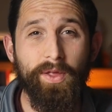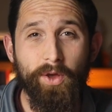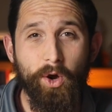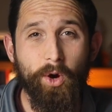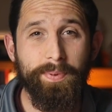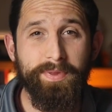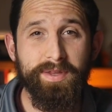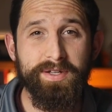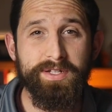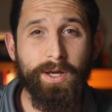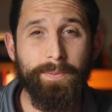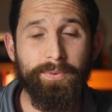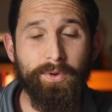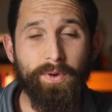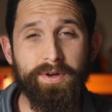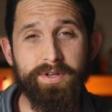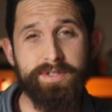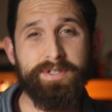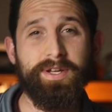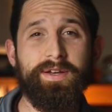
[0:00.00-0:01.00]
I hope this helped you
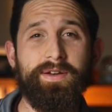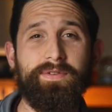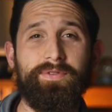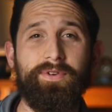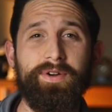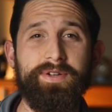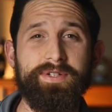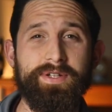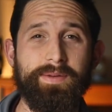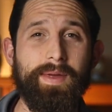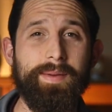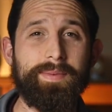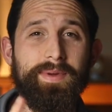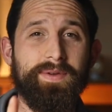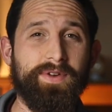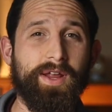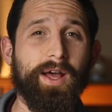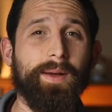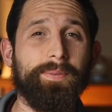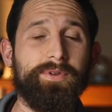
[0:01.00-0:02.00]
understand your verse and maybe
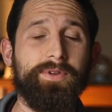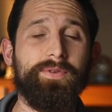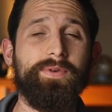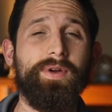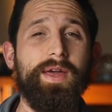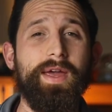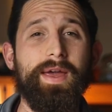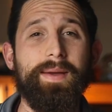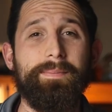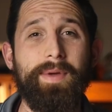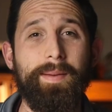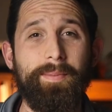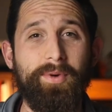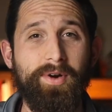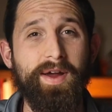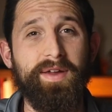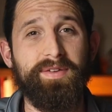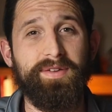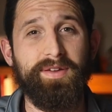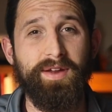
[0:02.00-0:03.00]
even helped you
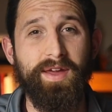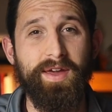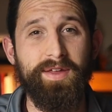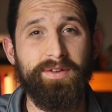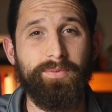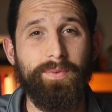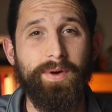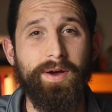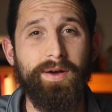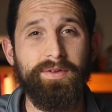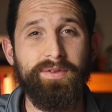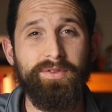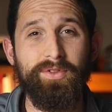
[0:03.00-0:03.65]
memorize it as well.